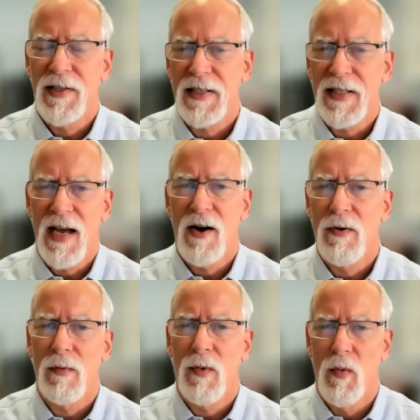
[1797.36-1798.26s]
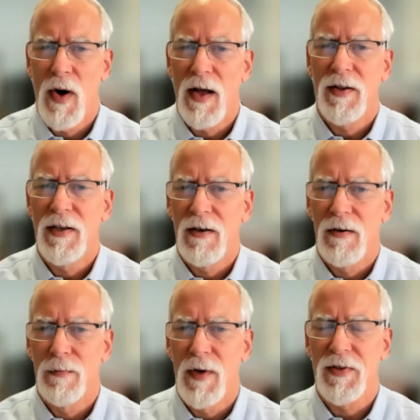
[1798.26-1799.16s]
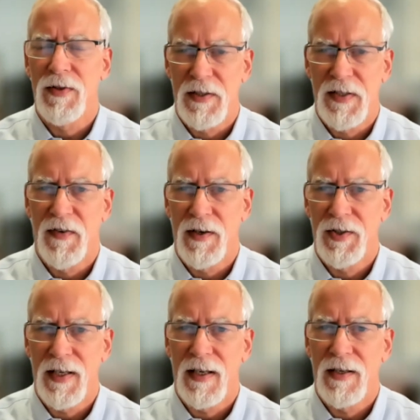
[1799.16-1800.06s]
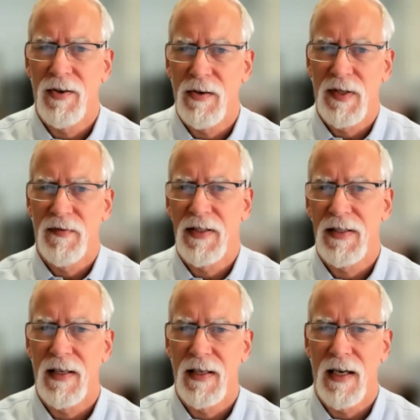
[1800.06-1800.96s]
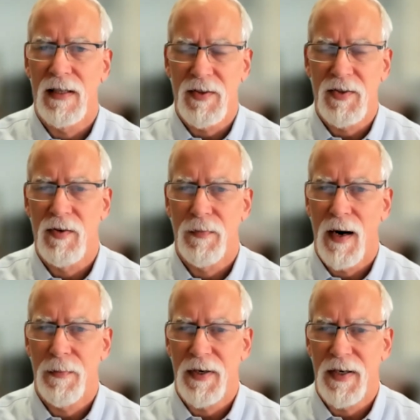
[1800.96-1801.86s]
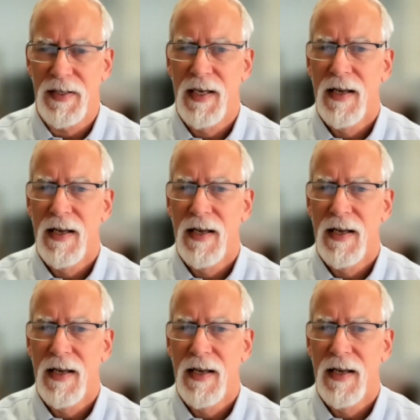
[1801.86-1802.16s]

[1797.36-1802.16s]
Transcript: us how well your muscle is functioning in terms of its uh, electrical properties.